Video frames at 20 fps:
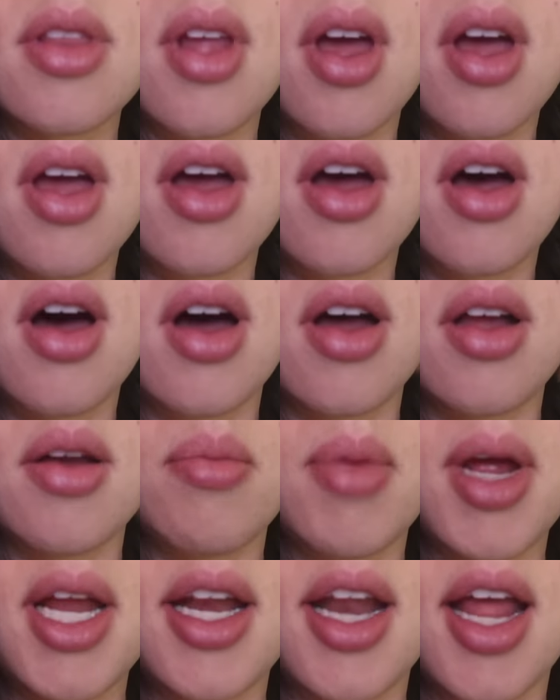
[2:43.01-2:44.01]
not
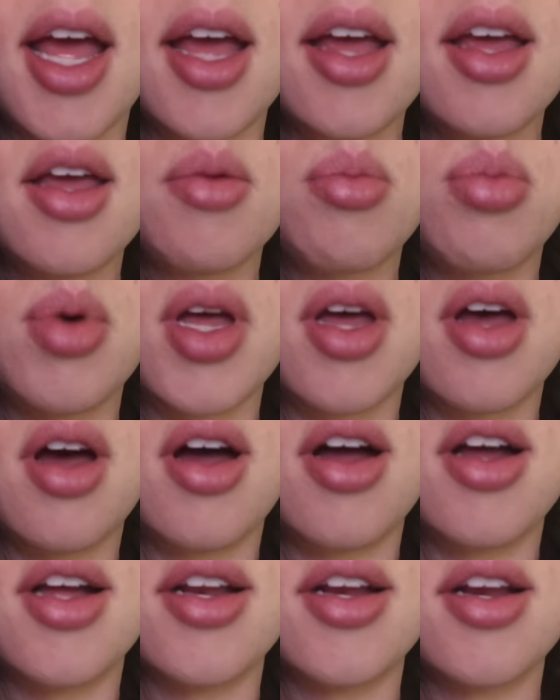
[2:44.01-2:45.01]
on my neck, but
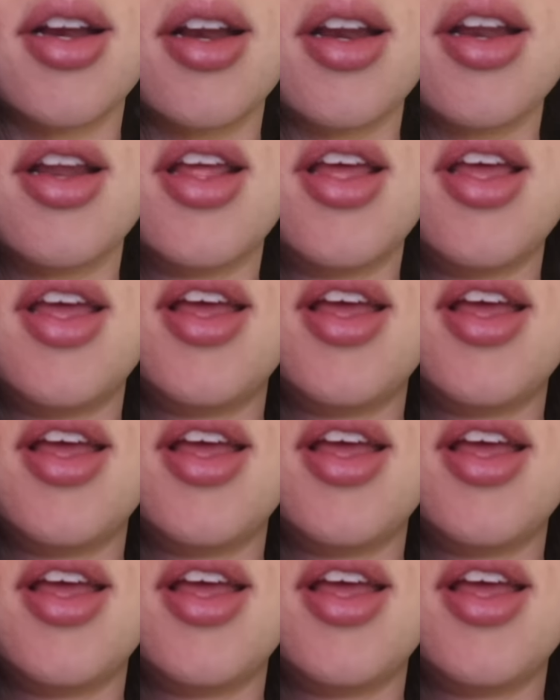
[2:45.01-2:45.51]
on